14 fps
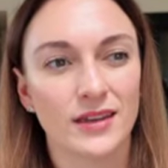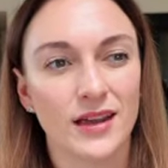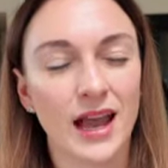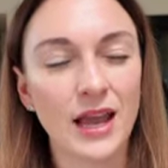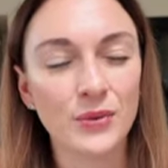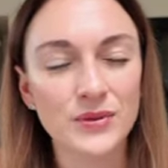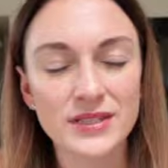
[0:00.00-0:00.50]

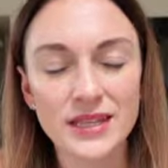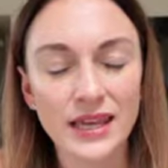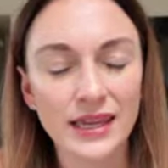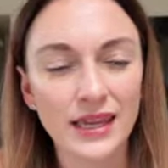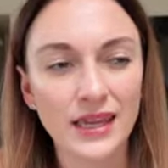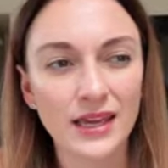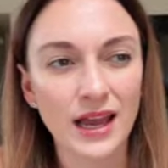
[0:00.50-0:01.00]
I
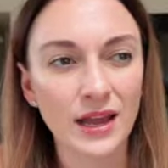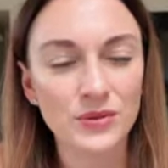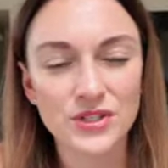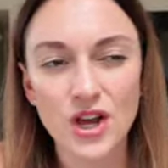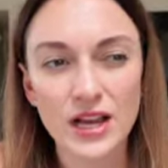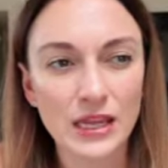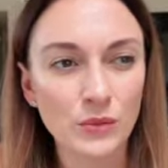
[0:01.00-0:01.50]
was
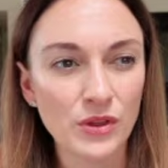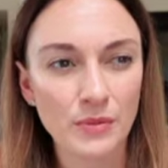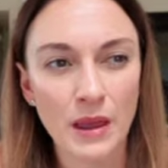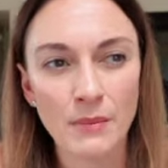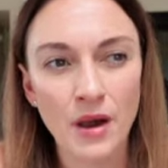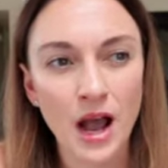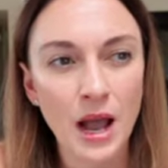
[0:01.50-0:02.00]
talking with
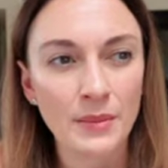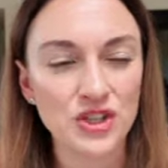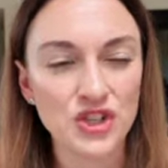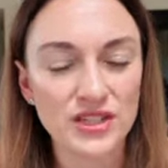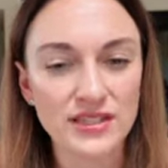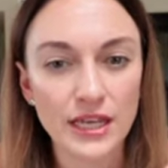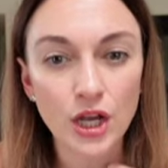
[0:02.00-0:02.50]
my mom and
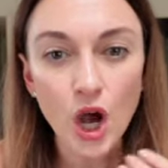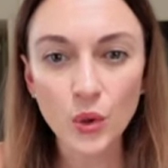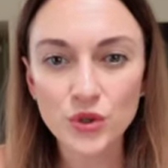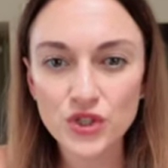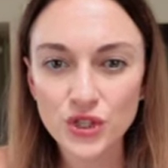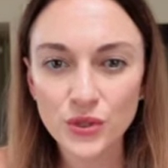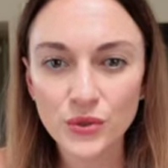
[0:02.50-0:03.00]
she's like, oh
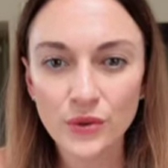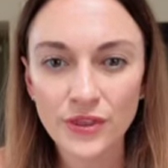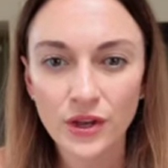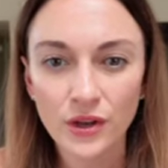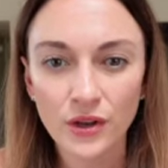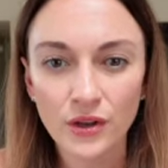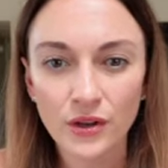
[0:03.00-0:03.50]
shoot,
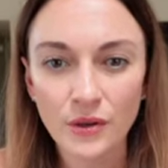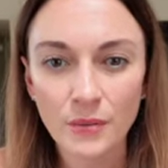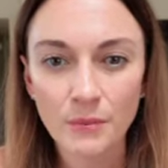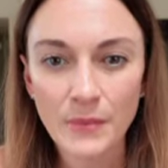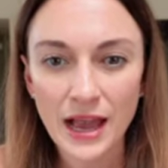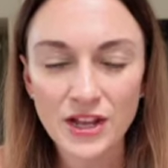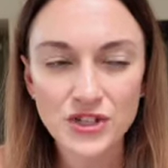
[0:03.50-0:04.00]

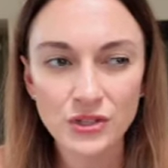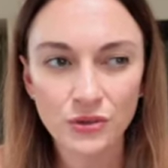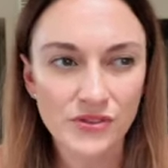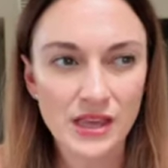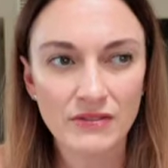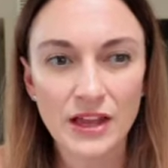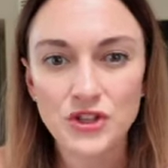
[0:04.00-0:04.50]

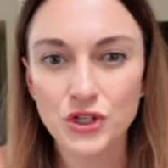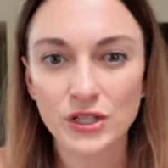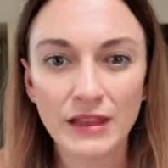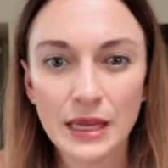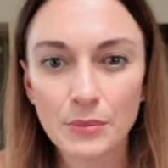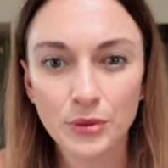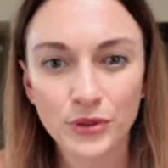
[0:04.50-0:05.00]
the electric
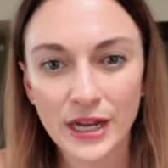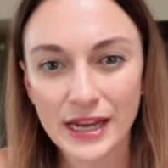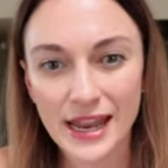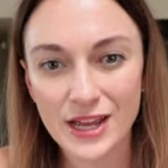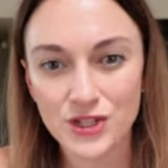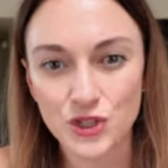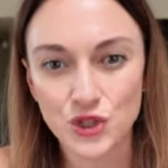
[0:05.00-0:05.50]
light parade
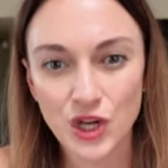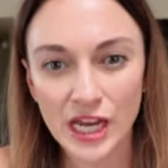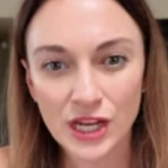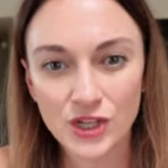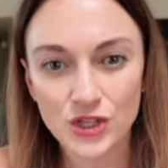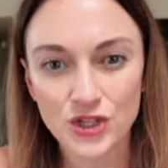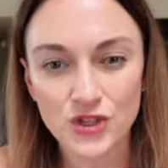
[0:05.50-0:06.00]
has
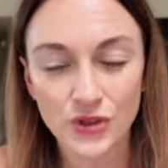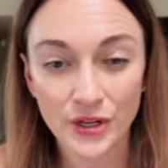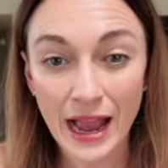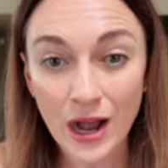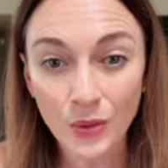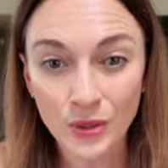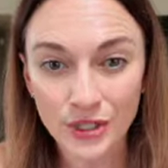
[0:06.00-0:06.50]
changed their
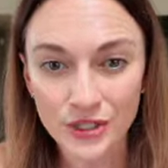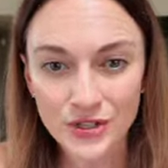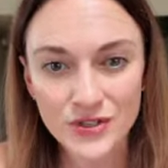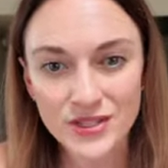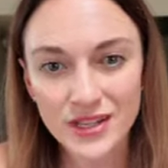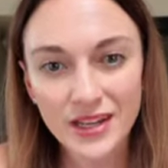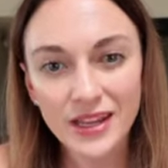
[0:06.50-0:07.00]

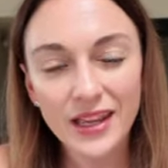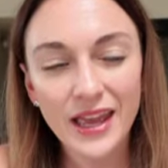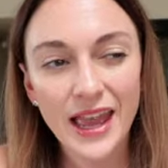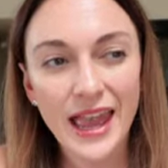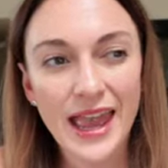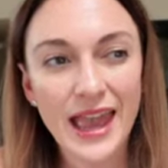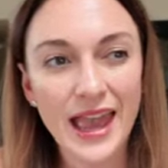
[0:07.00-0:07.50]
hours
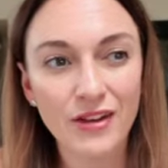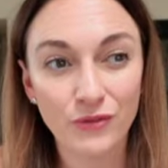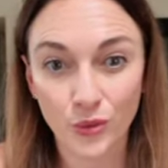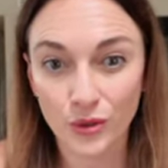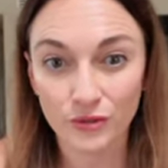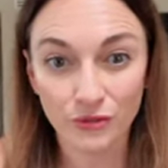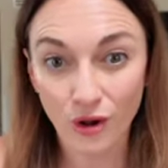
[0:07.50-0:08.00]

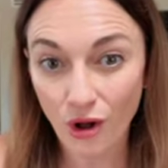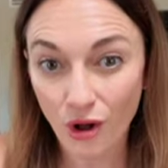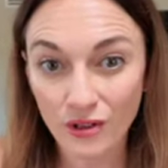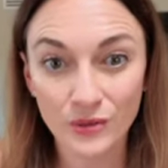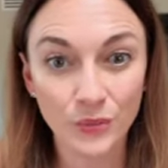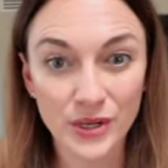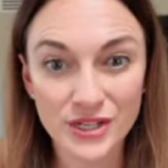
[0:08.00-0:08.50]
for fall
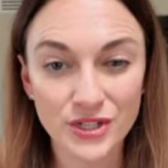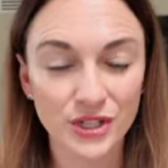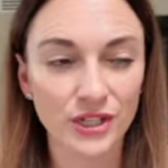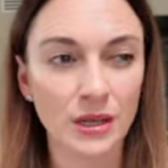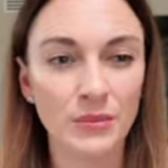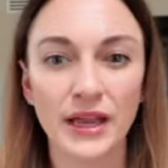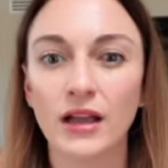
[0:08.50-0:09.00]
and winter.
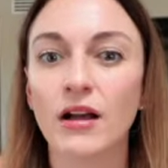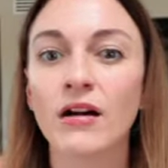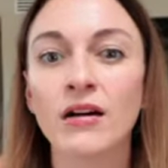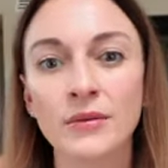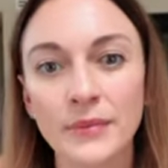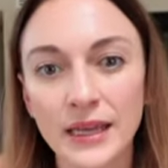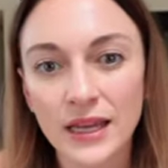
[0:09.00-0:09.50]
And I'm like,
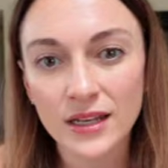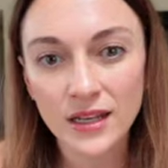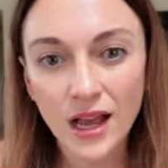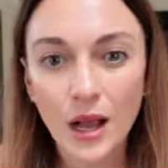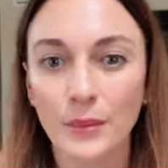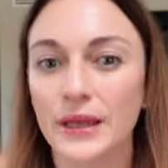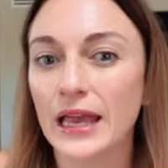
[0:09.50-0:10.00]
oh man,
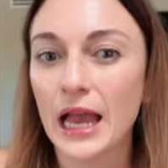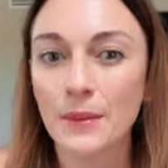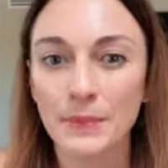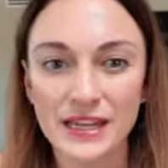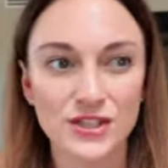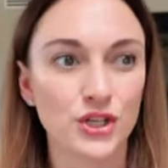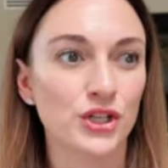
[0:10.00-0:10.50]
I
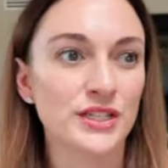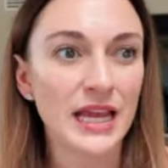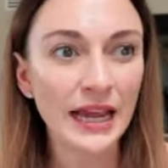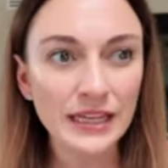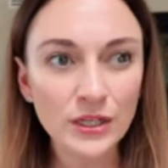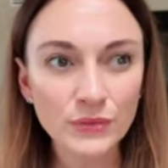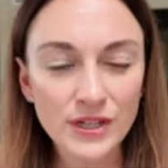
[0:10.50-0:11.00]
based our
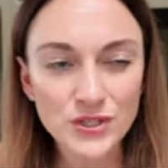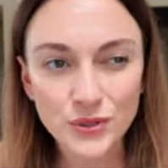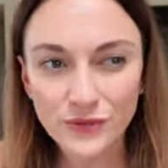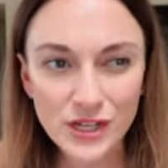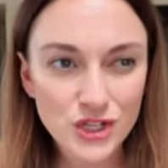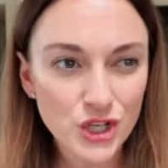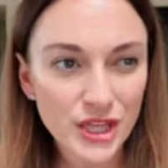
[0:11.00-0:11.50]
dining
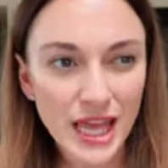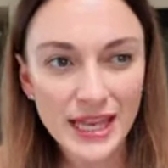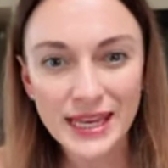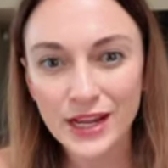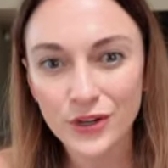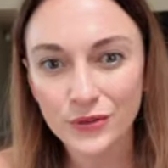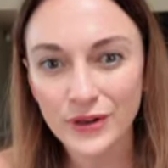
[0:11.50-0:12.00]
reservation that
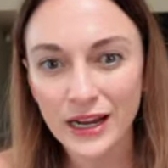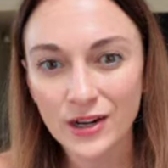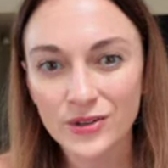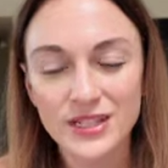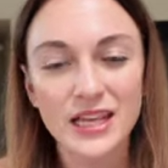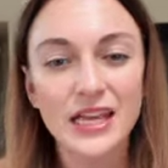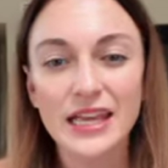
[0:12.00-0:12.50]
night
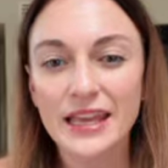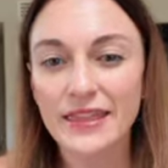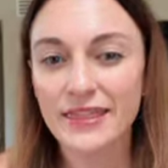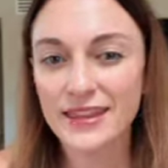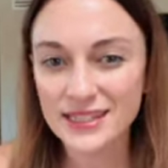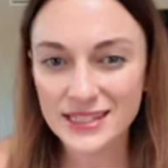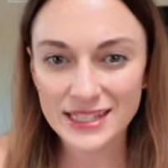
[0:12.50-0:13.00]
around
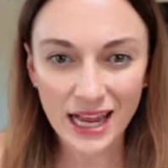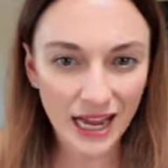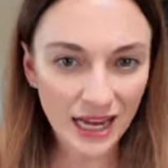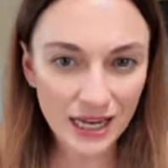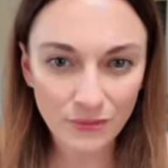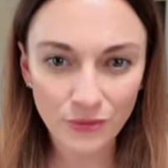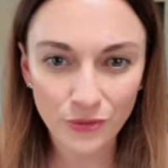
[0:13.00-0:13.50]
this
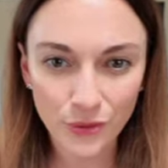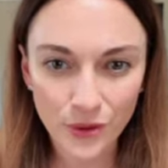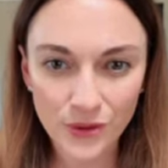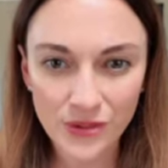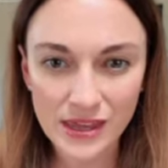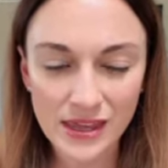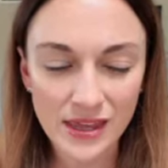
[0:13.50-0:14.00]
time for
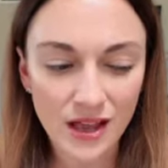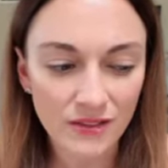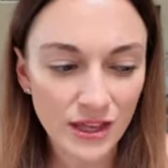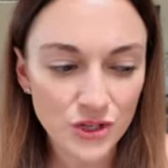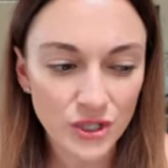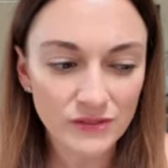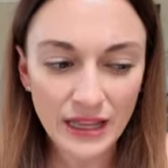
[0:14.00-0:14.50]
the
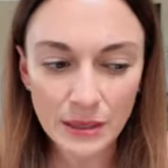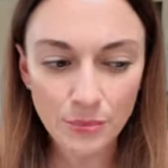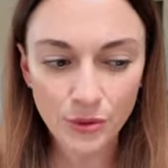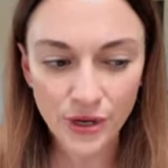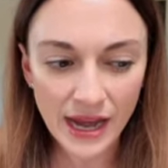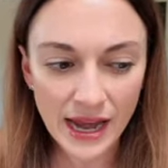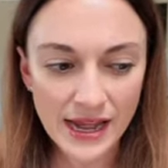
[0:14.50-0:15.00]
electric light
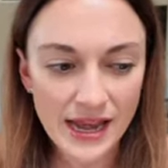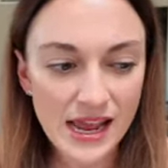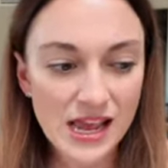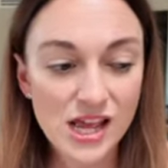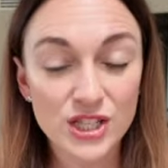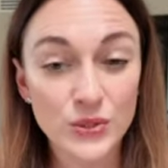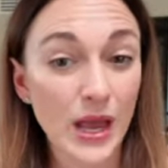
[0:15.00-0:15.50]
parade.
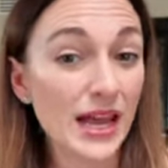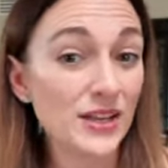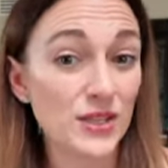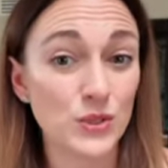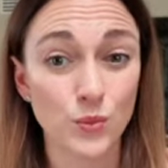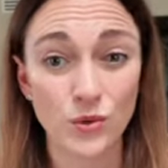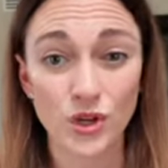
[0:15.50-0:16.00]
So I had
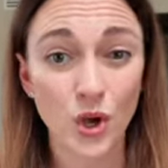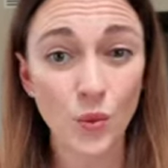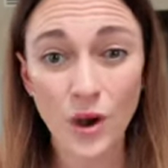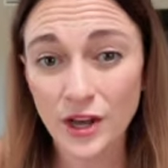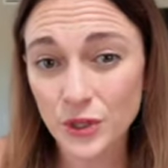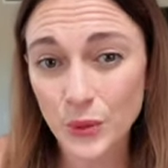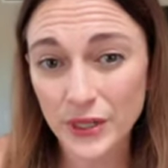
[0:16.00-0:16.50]
to go
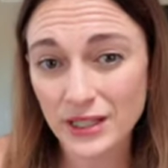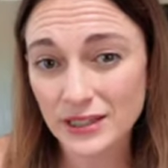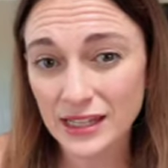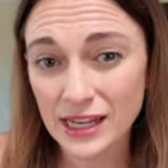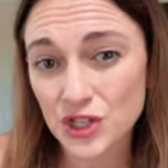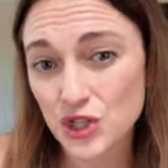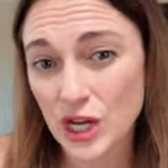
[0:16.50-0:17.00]
on
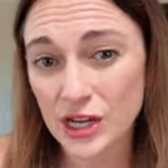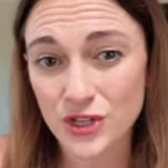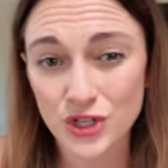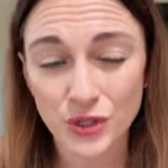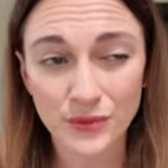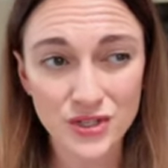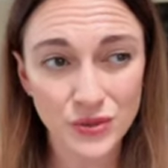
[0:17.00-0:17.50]
quickly, change
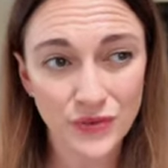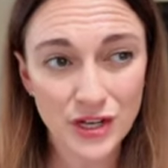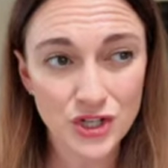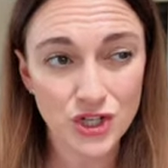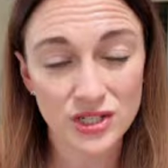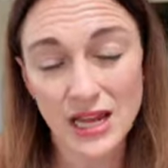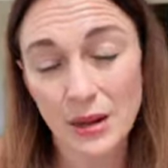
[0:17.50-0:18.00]
our
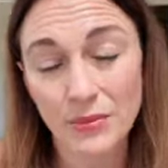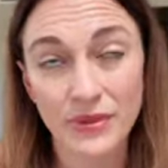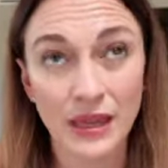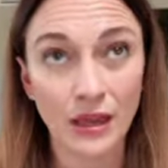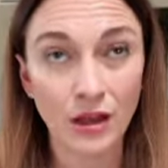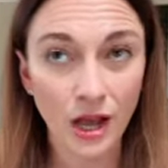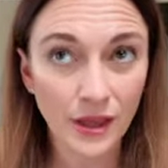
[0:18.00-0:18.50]
reservation time.
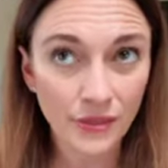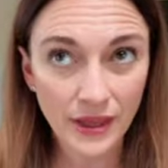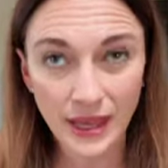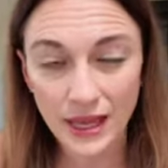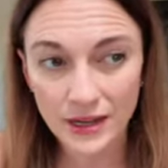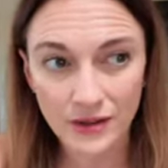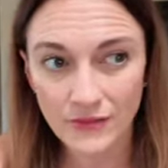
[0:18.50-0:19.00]
Thank God they
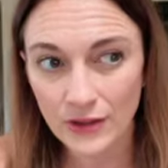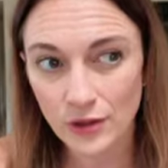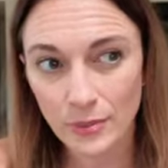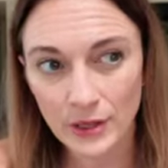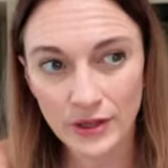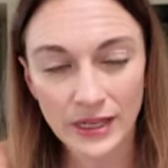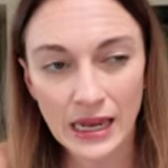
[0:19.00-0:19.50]
had an
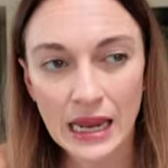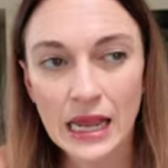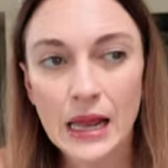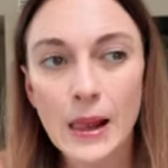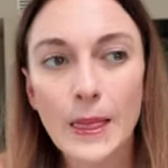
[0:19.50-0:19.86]
availability.